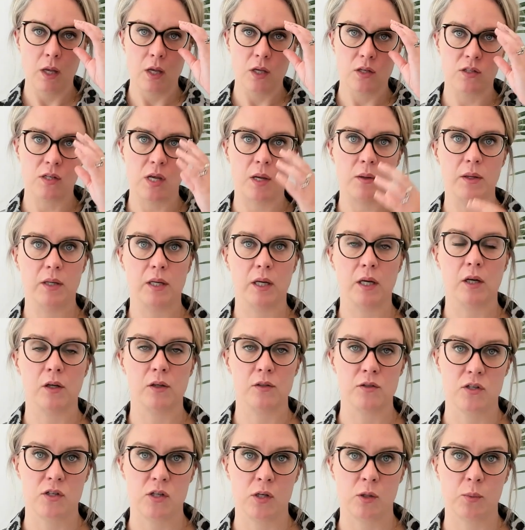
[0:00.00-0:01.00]
so you can
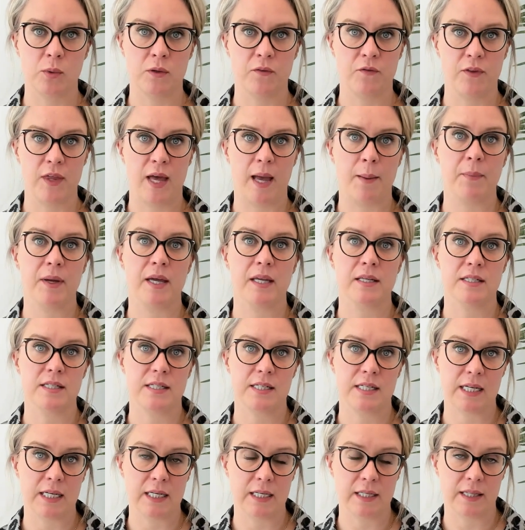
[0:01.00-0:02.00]
consult with them and
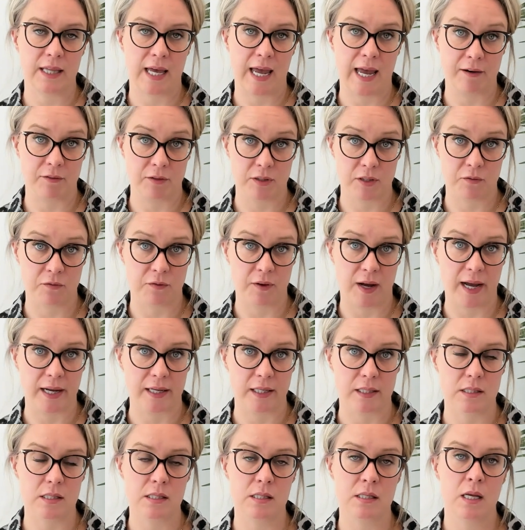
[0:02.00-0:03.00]
seek their
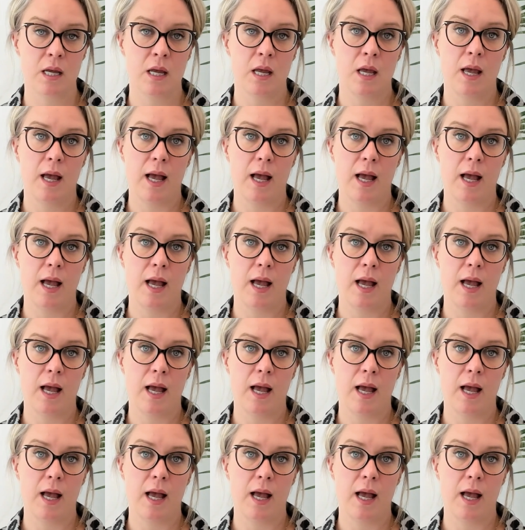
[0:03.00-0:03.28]
advice.